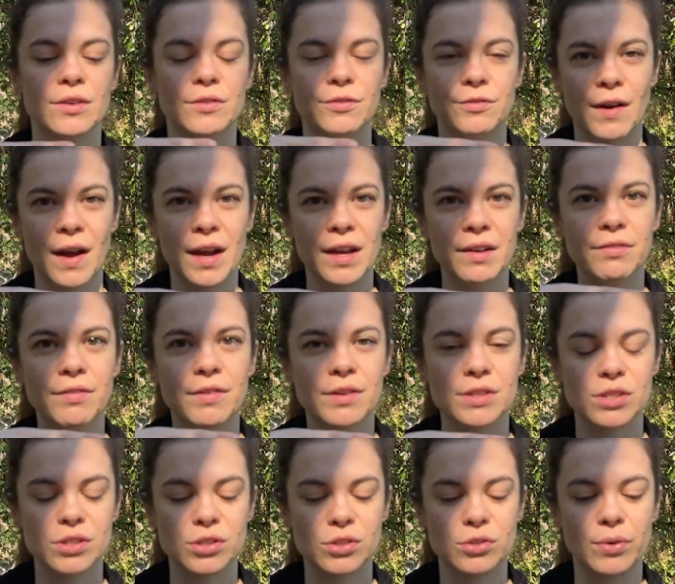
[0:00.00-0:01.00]
5
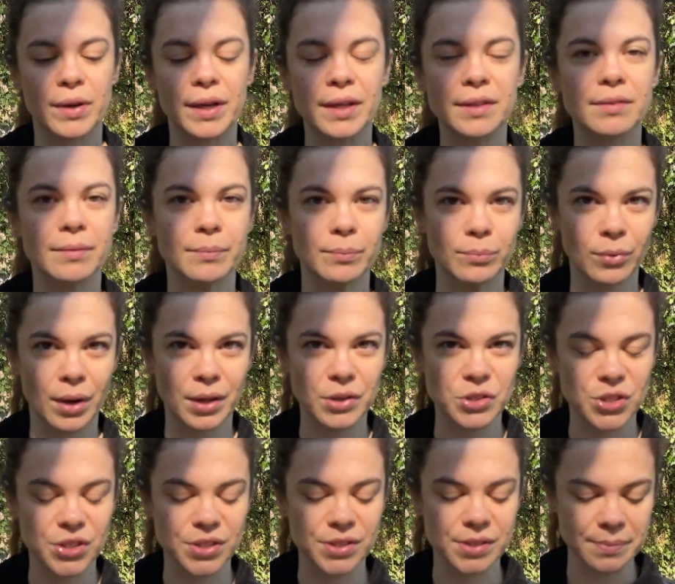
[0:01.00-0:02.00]
straight
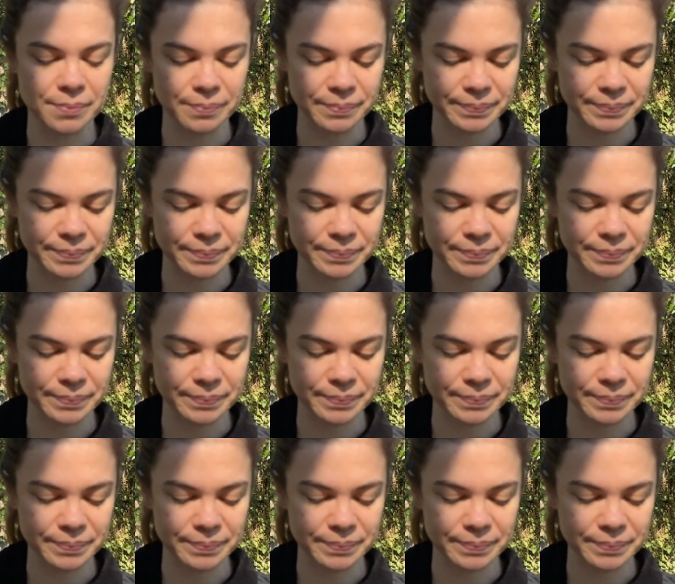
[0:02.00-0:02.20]
branches.